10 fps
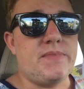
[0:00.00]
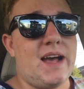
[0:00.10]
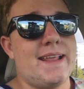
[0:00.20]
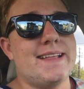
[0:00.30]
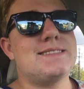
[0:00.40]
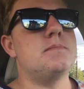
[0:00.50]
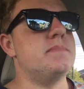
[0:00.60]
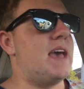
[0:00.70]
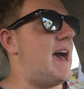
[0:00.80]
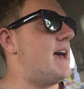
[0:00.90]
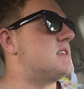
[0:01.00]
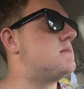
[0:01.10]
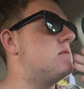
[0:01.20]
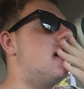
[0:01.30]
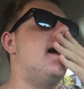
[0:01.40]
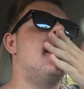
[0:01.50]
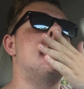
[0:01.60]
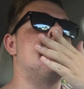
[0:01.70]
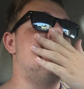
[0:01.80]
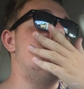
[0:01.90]
Gotta get some gas
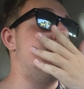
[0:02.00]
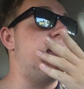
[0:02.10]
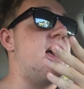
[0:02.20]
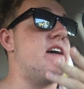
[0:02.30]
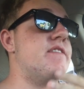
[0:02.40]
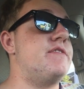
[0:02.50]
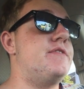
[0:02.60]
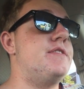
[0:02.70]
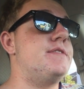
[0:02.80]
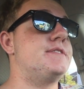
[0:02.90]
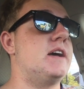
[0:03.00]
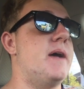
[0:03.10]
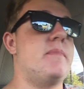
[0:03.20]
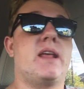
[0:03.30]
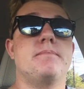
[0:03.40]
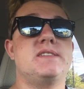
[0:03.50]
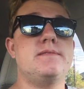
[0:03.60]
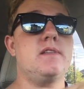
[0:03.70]
because I literally have, I'm on empty.